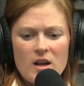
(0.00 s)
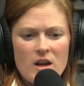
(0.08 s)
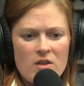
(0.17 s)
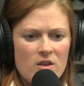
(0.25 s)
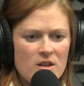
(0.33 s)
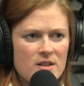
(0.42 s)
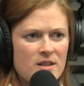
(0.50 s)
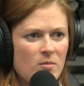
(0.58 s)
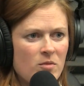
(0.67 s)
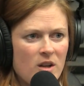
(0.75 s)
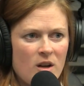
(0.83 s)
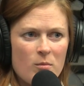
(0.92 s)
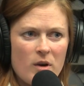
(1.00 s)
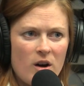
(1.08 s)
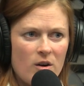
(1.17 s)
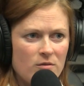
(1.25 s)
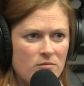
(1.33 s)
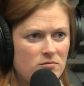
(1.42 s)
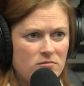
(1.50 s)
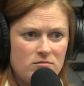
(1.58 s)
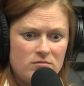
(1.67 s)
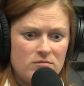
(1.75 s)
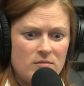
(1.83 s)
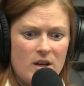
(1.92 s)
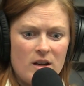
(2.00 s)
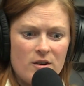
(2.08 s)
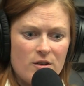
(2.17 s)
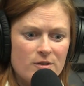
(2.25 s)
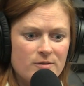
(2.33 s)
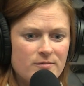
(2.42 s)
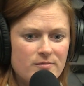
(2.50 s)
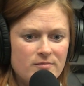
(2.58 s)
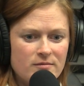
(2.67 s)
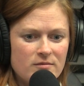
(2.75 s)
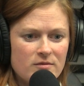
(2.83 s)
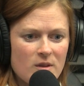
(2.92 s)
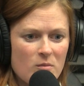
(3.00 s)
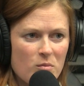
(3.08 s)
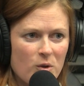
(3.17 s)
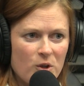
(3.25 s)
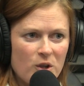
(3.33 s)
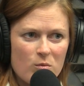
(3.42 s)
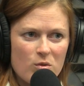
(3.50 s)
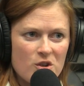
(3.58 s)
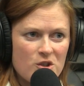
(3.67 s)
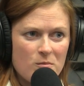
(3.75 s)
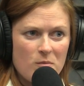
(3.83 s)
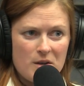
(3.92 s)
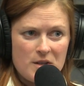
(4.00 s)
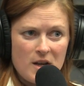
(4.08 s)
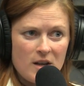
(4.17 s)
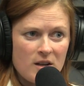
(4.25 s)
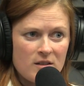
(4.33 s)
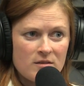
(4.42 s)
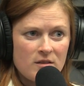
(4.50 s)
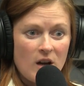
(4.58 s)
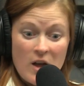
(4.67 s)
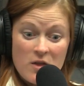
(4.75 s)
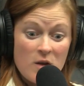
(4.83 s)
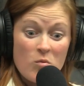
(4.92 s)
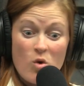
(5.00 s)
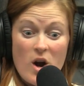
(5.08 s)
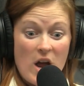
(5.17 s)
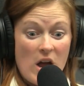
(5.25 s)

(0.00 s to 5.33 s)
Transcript: And then something about, I don't know, building a bridge in Montana and then more